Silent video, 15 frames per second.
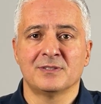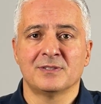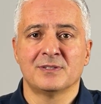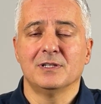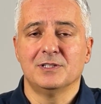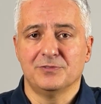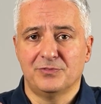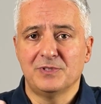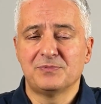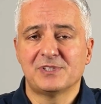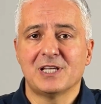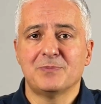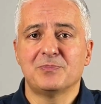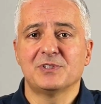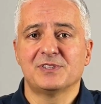The fifth
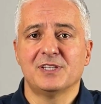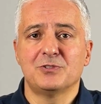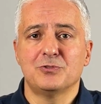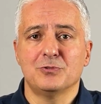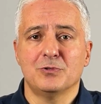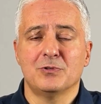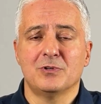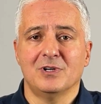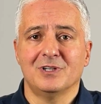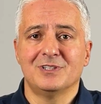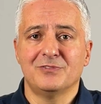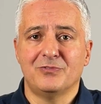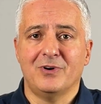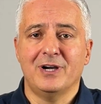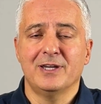step is that you
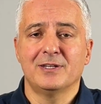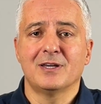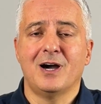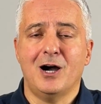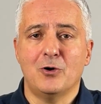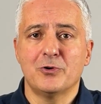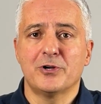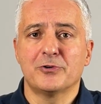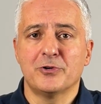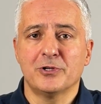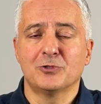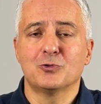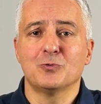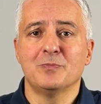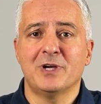define how you're
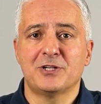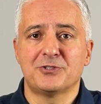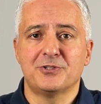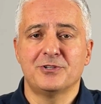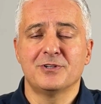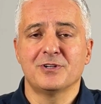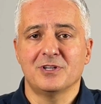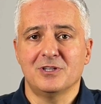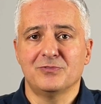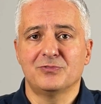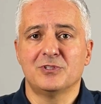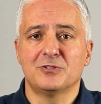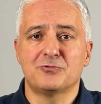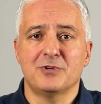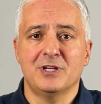going to measure
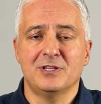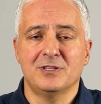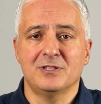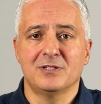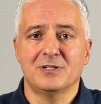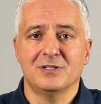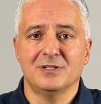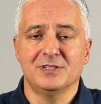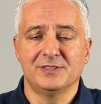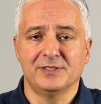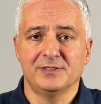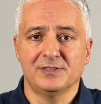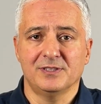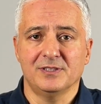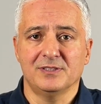if the training
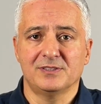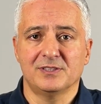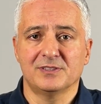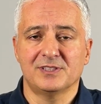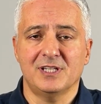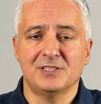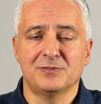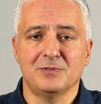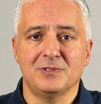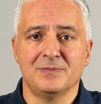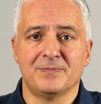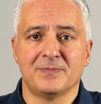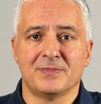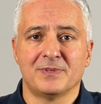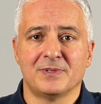is
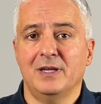successful.